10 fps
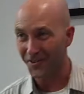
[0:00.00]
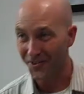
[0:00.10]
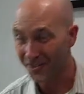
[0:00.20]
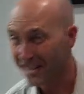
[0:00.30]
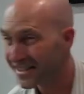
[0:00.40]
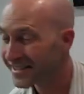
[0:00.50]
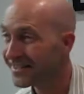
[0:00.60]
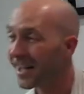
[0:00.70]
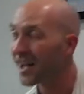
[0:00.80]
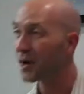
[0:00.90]
goal,
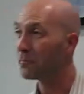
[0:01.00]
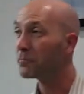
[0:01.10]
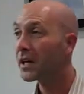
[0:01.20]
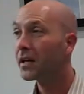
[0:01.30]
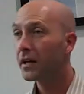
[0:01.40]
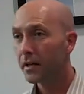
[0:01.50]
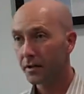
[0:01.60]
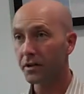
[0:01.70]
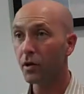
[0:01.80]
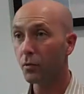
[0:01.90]

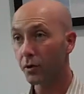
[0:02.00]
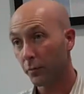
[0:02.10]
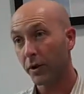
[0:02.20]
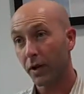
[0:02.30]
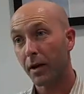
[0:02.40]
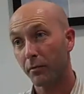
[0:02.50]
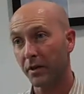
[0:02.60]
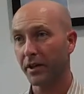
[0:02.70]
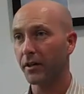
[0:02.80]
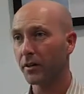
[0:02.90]
we're not
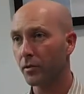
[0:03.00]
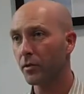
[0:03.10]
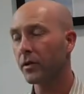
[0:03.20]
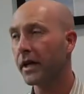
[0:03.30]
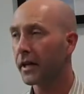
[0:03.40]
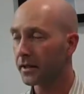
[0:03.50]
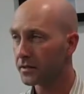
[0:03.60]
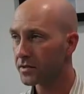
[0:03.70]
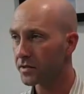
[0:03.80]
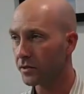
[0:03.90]
meeting our goal.
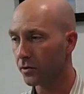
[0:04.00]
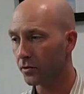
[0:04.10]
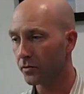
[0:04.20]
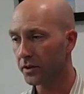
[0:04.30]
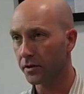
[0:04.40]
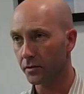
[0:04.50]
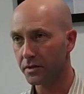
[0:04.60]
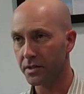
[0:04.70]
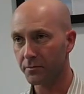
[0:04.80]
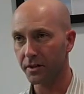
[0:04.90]
And so,
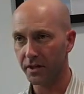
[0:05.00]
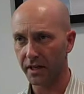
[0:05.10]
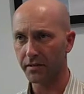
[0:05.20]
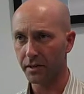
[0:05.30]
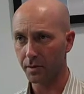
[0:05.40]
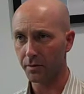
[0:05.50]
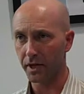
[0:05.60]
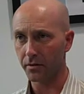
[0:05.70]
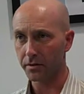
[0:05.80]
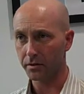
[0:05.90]
it's something that I think
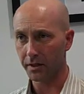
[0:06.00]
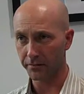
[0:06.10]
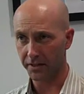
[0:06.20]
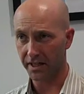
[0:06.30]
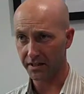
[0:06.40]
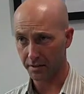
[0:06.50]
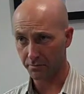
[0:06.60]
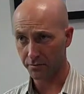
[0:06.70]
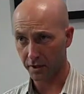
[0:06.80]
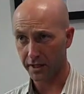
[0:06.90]
about every day as
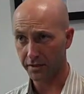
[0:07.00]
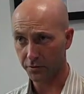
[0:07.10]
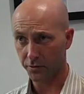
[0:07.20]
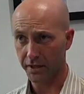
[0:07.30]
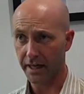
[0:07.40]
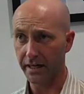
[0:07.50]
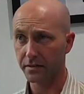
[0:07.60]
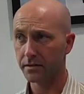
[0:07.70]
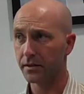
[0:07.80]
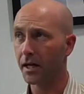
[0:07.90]
I'm trying to
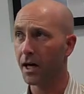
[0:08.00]
create